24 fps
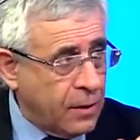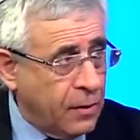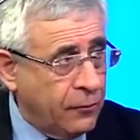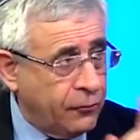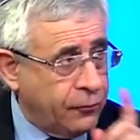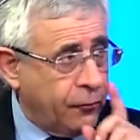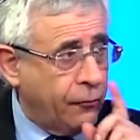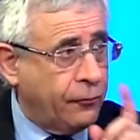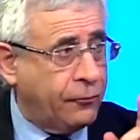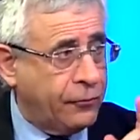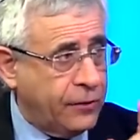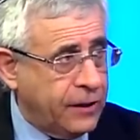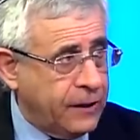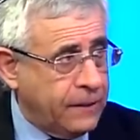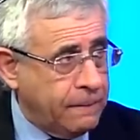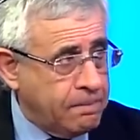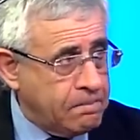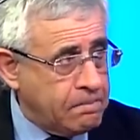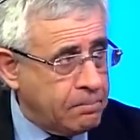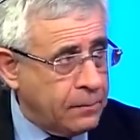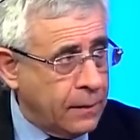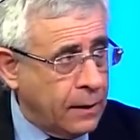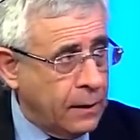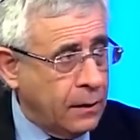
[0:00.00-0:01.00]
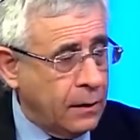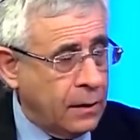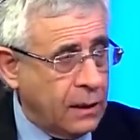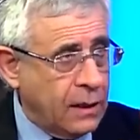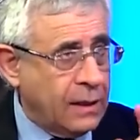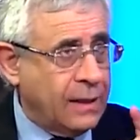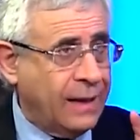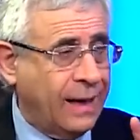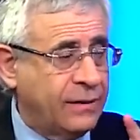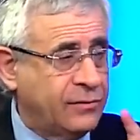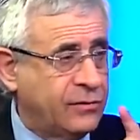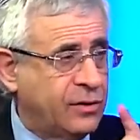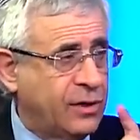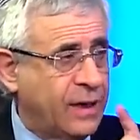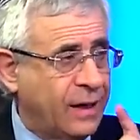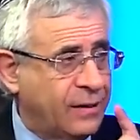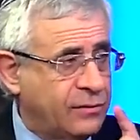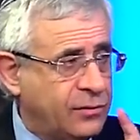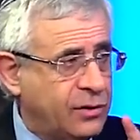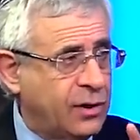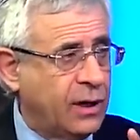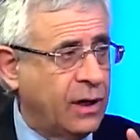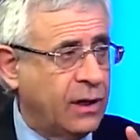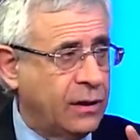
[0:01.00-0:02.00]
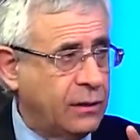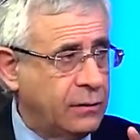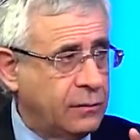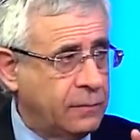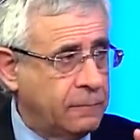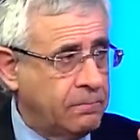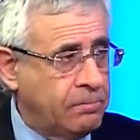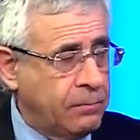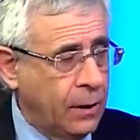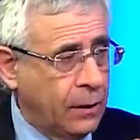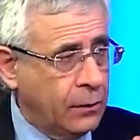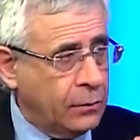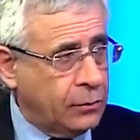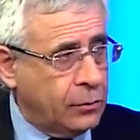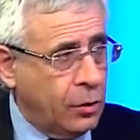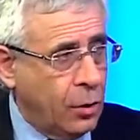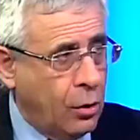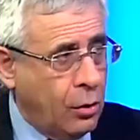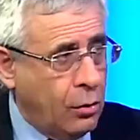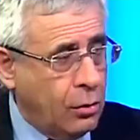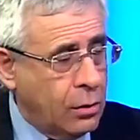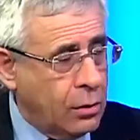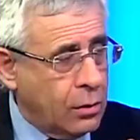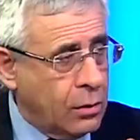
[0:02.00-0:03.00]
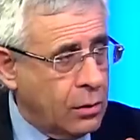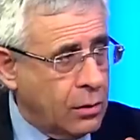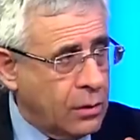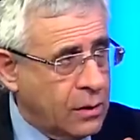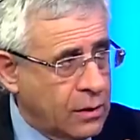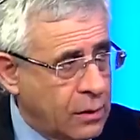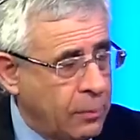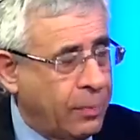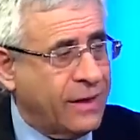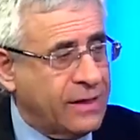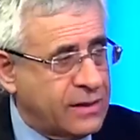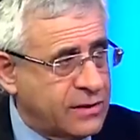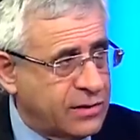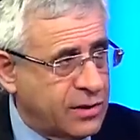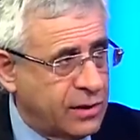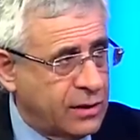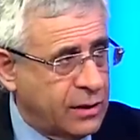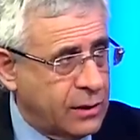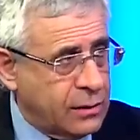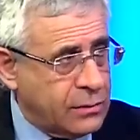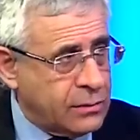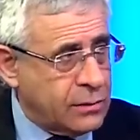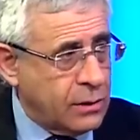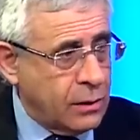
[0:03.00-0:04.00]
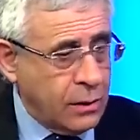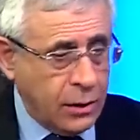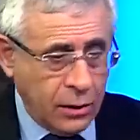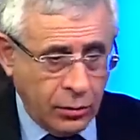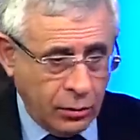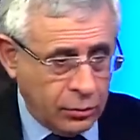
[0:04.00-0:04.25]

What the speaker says: for free in 1998 to the Palestinians, in